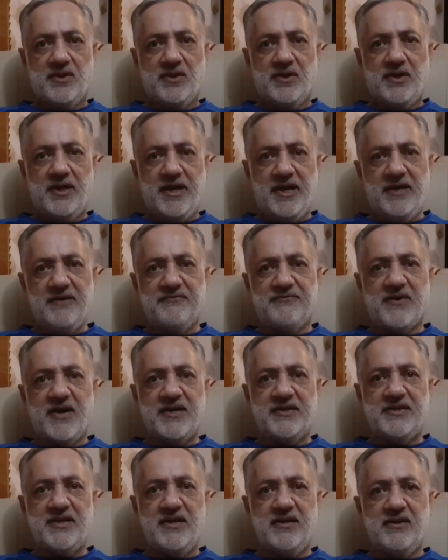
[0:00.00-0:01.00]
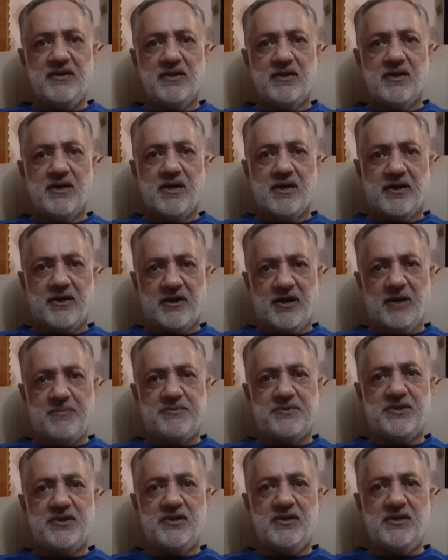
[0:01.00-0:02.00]
Infighting,
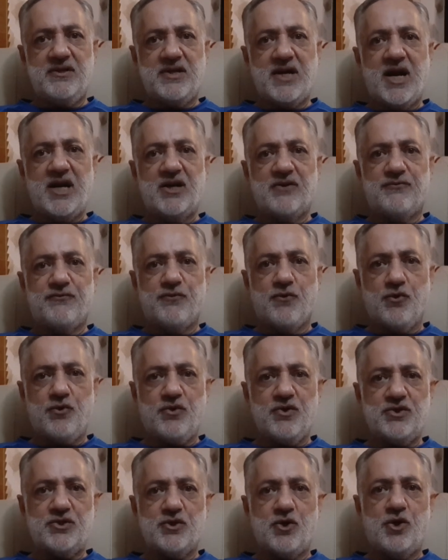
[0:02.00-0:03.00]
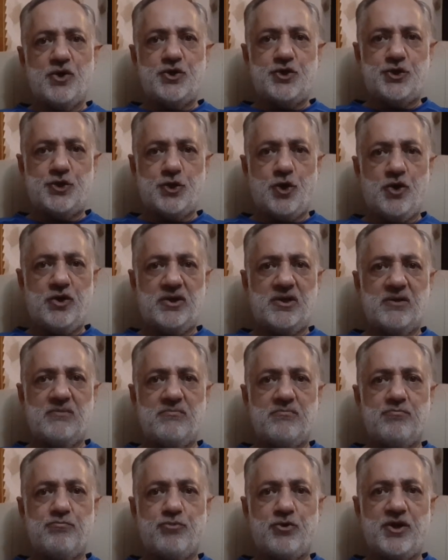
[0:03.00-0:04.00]
corruption, and a focus on short-term
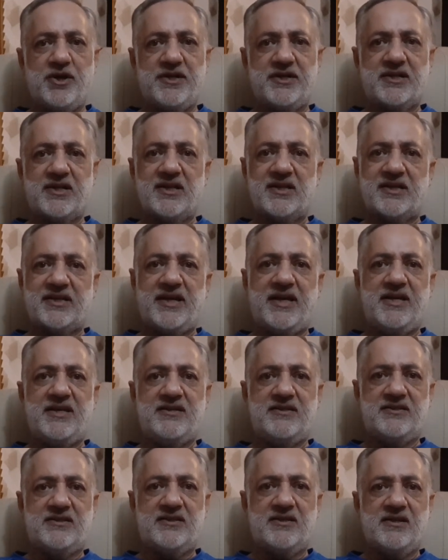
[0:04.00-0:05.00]
political gains